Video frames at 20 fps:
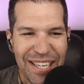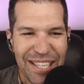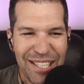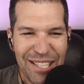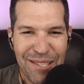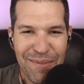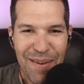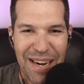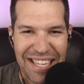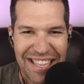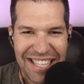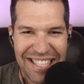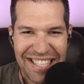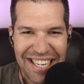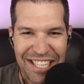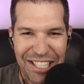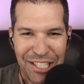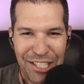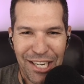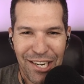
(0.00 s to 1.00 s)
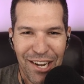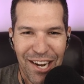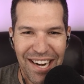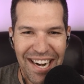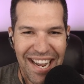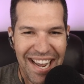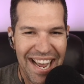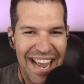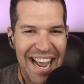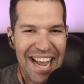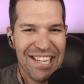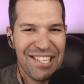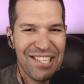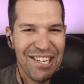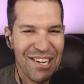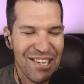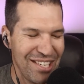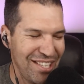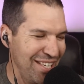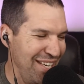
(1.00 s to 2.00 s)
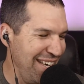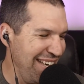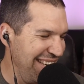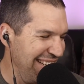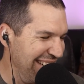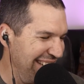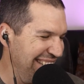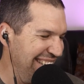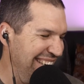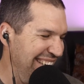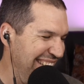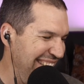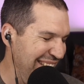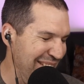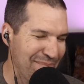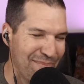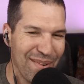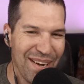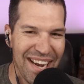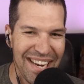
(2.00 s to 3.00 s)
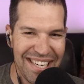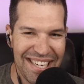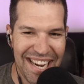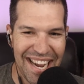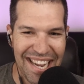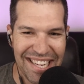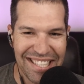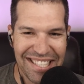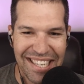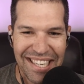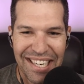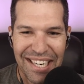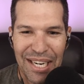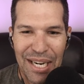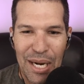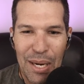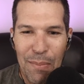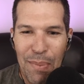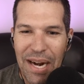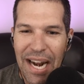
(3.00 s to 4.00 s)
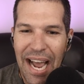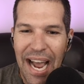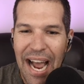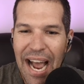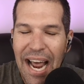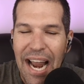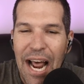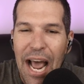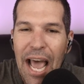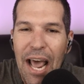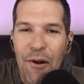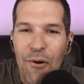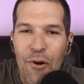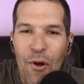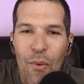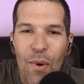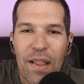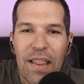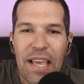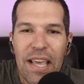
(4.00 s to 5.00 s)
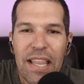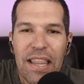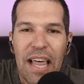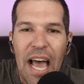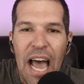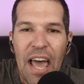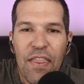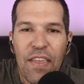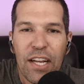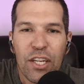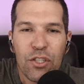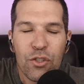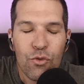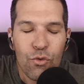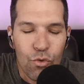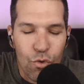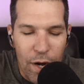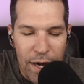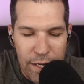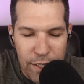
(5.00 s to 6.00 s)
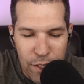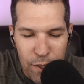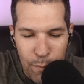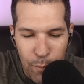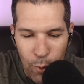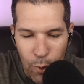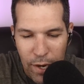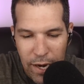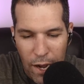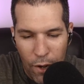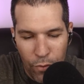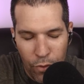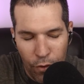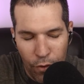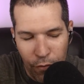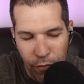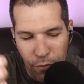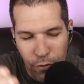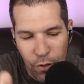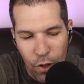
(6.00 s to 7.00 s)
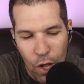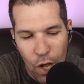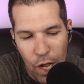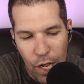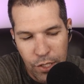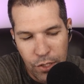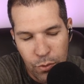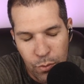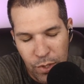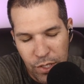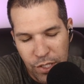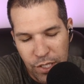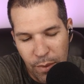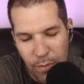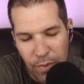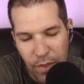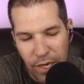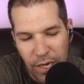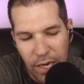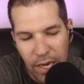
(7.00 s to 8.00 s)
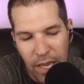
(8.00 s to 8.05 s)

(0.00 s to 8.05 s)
make this a shit on SRC podcast, but I don't know I think it's great to point out the flaws with something.